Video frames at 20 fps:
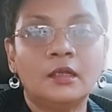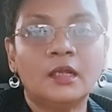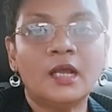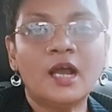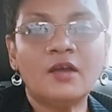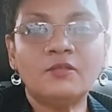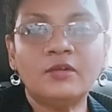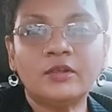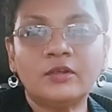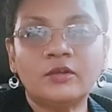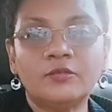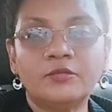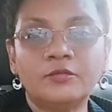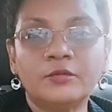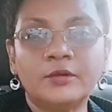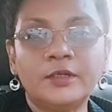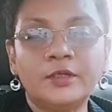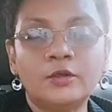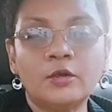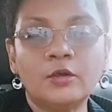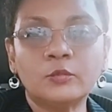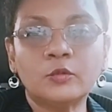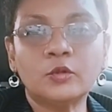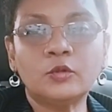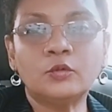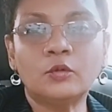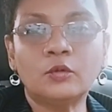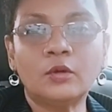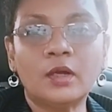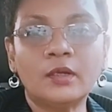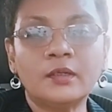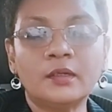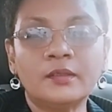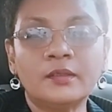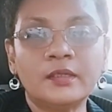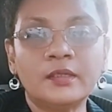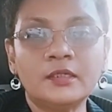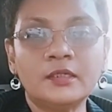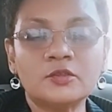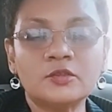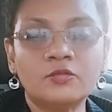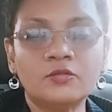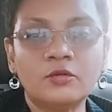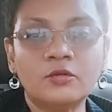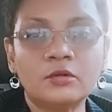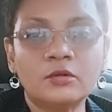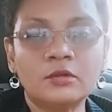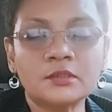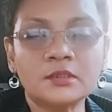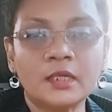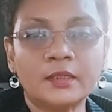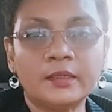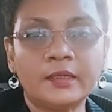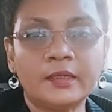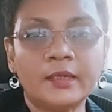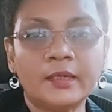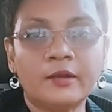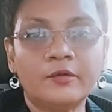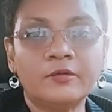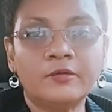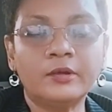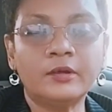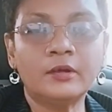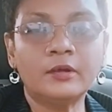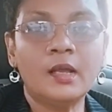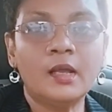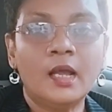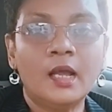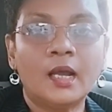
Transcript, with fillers: have like a freedom to do other things, to focus on their career